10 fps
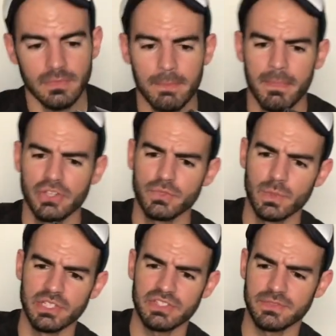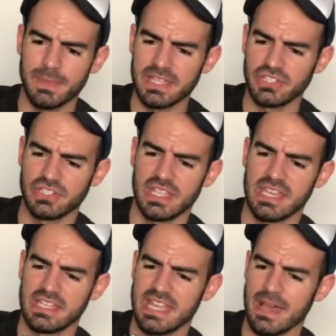Most wheel spacers
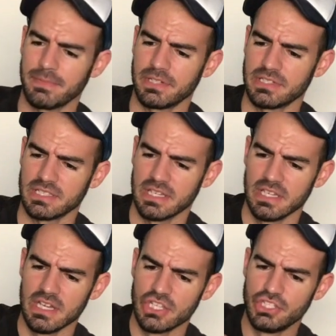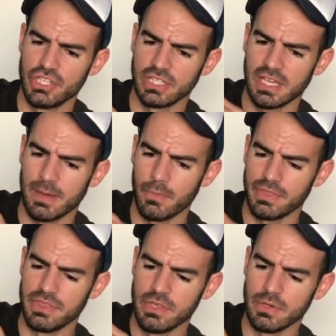and adapters should come
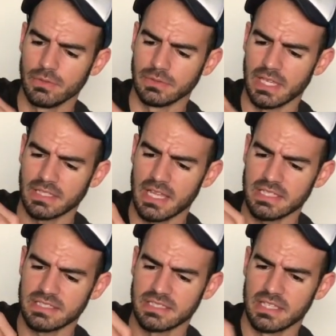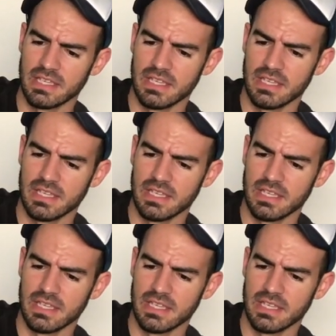with new lug nuts.